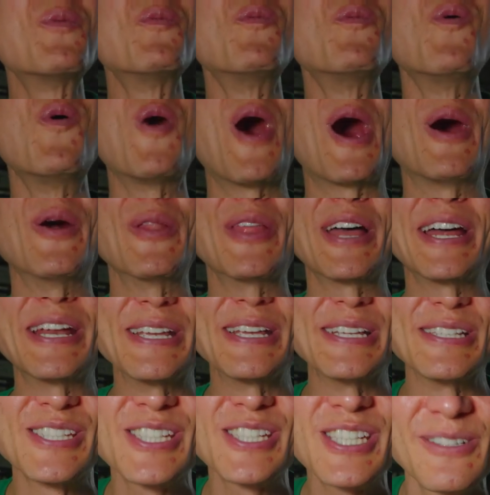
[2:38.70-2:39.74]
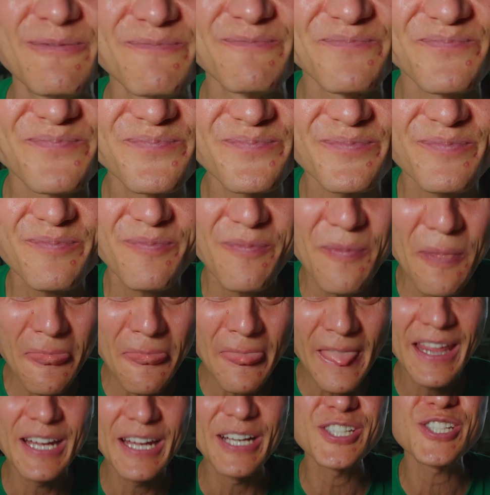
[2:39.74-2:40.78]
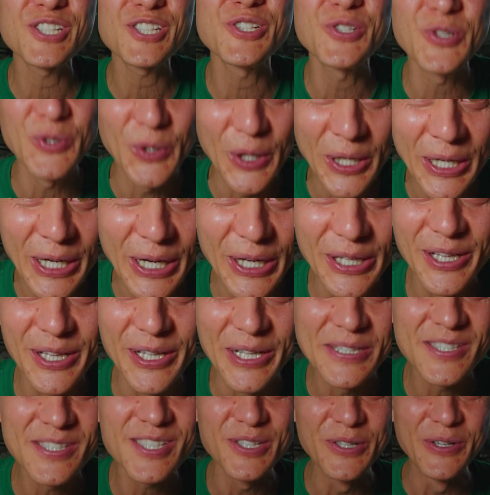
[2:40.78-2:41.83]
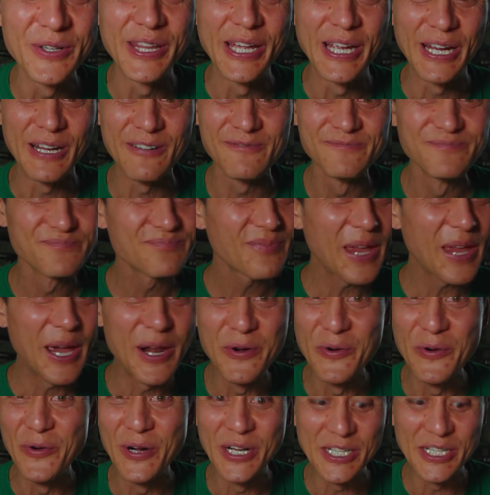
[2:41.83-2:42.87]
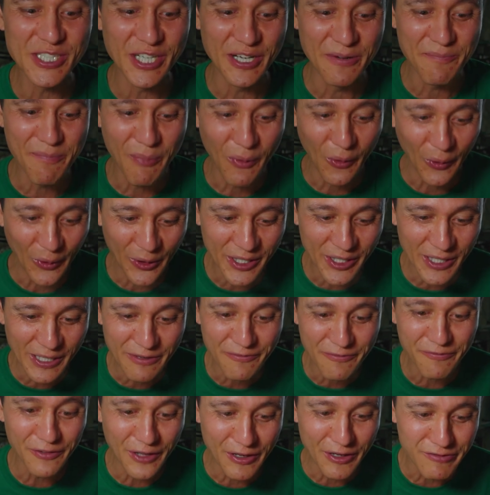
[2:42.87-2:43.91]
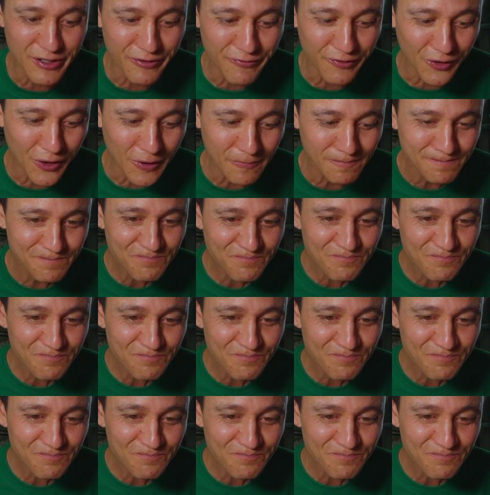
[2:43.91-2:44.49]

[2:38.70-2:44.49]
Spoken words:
Wow, that is extraordinarily soothing and rich and porky and flavorful.